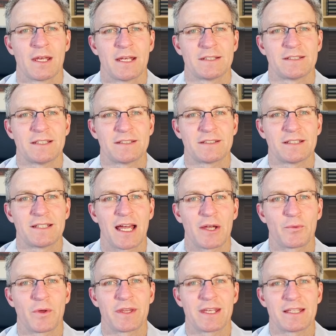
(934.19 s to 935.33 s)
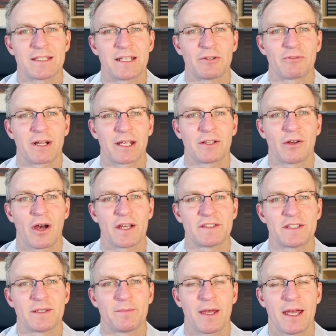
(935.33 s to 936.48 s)
since the date when the entity recognised
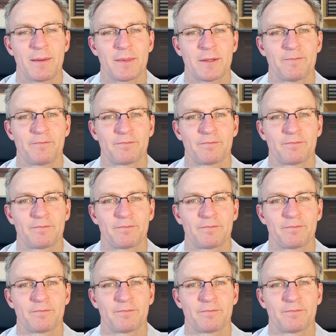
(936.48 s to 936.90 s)
the impairment.